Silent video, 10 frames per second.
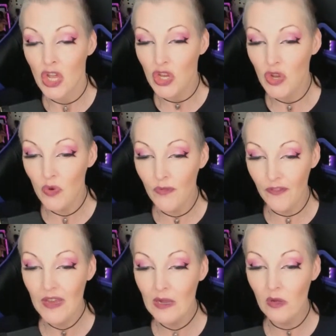You
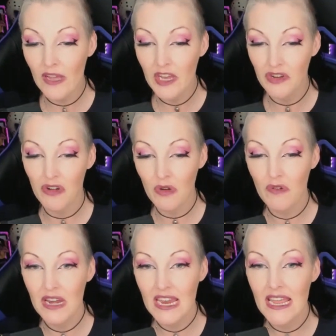feel like you're
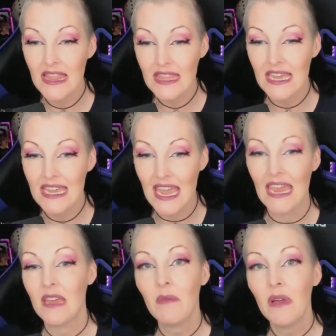already in the
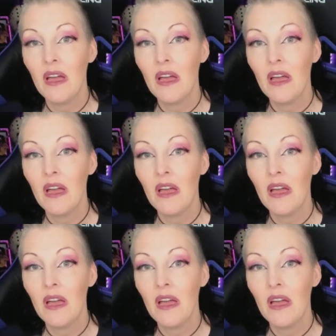game.